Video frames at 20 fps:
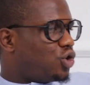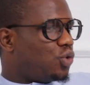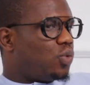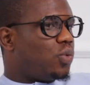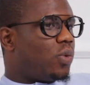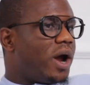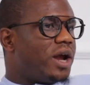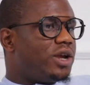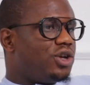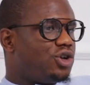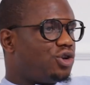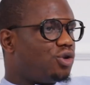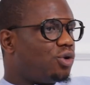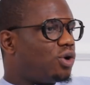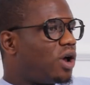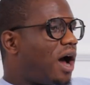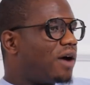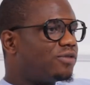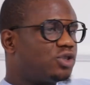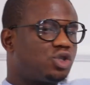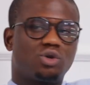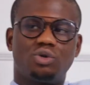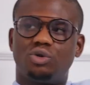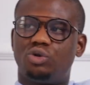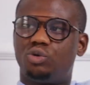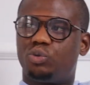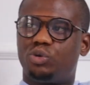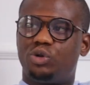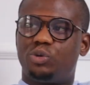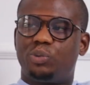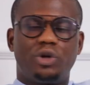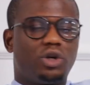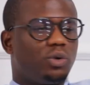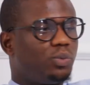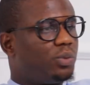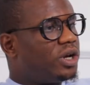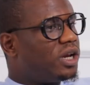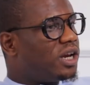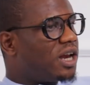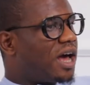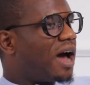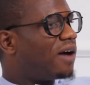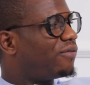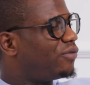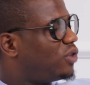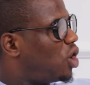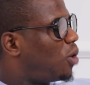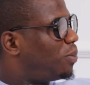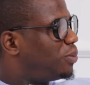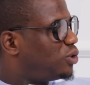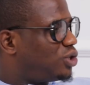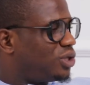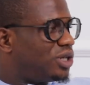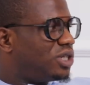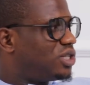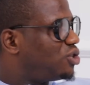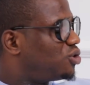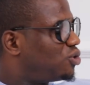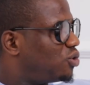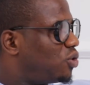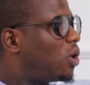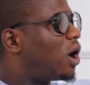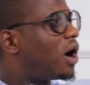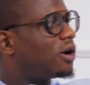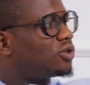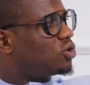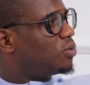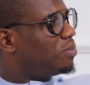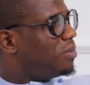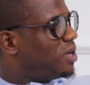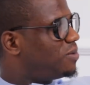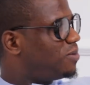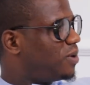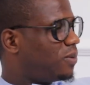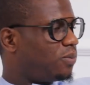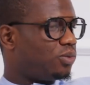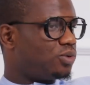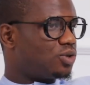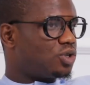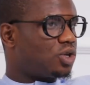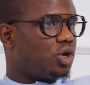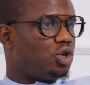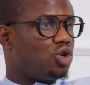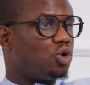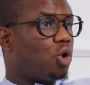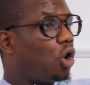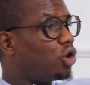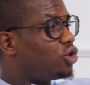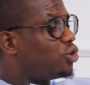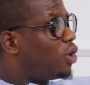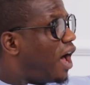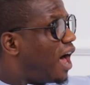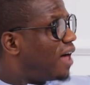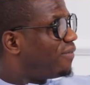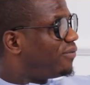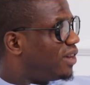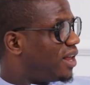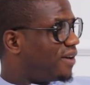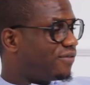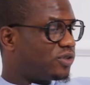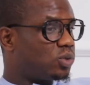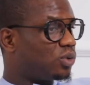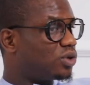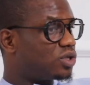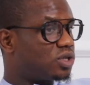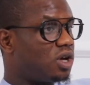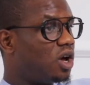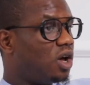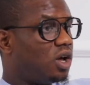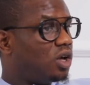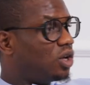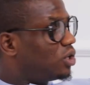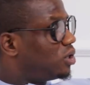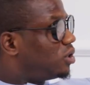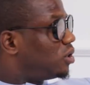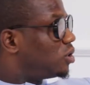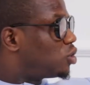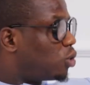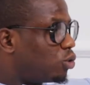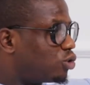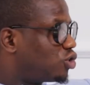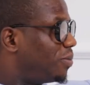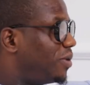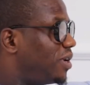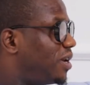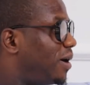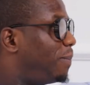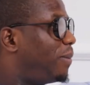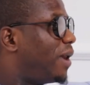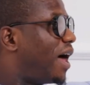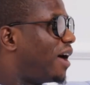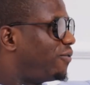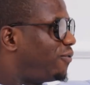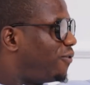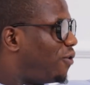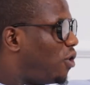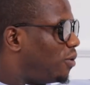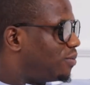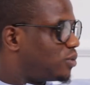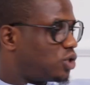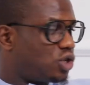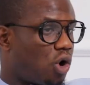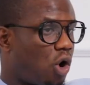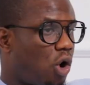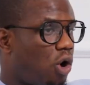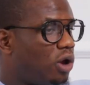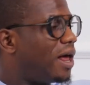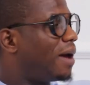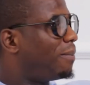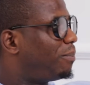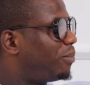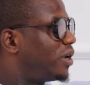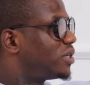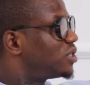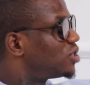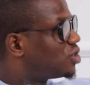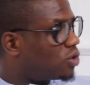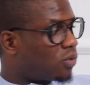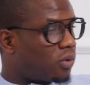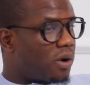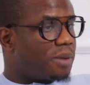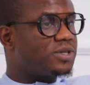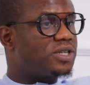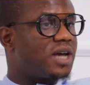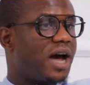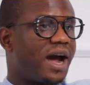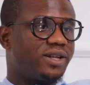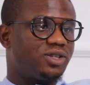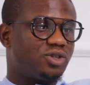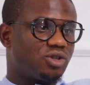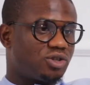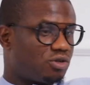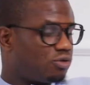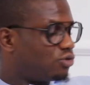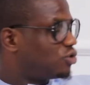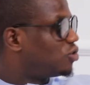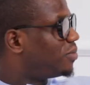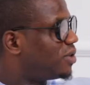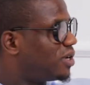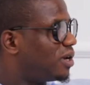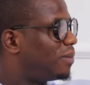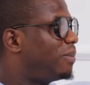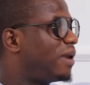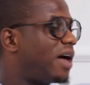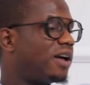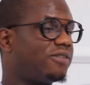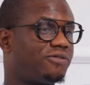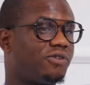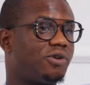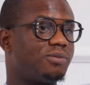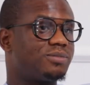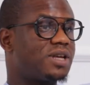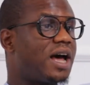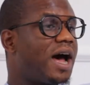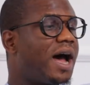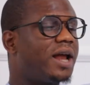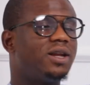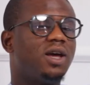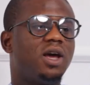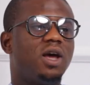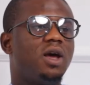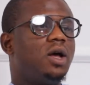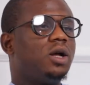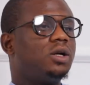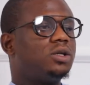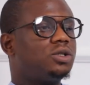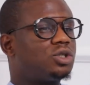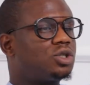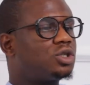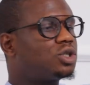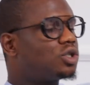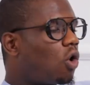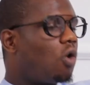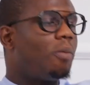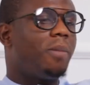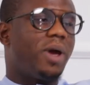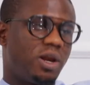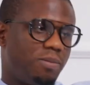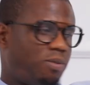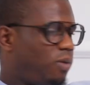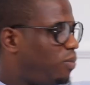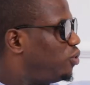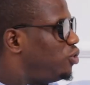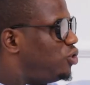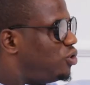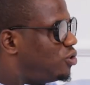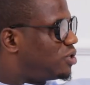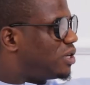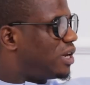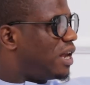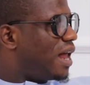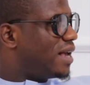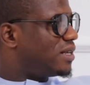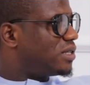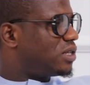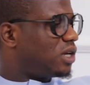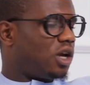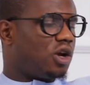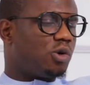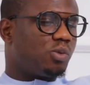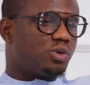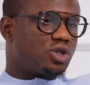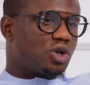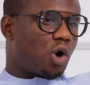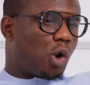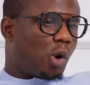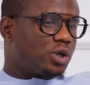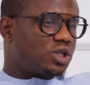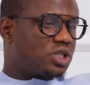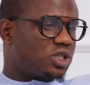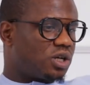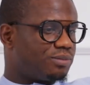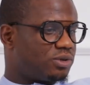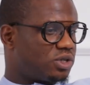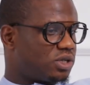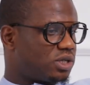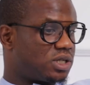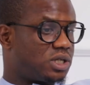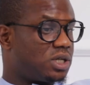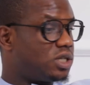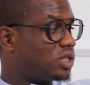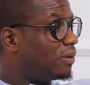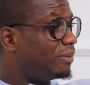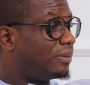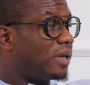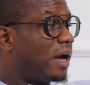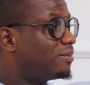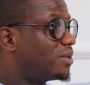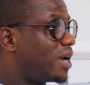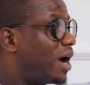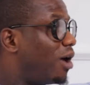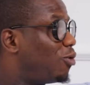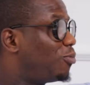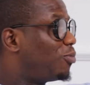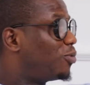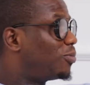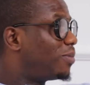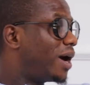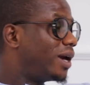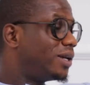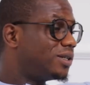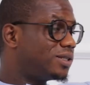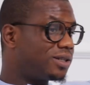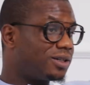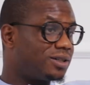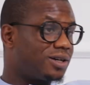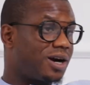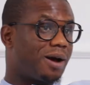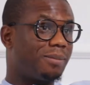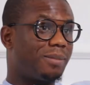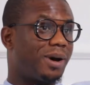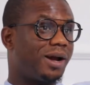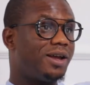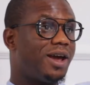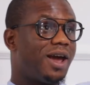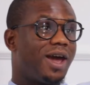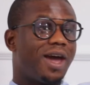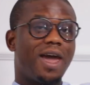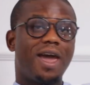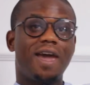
you were you don't have to we, we didn't have the opportunity to go out to meet people so you, all you have left was social media platforms presence, your yes. online presence your website your social media platforms and so many people utilized it. It was awesome to see. Sometimes I open my Instagram and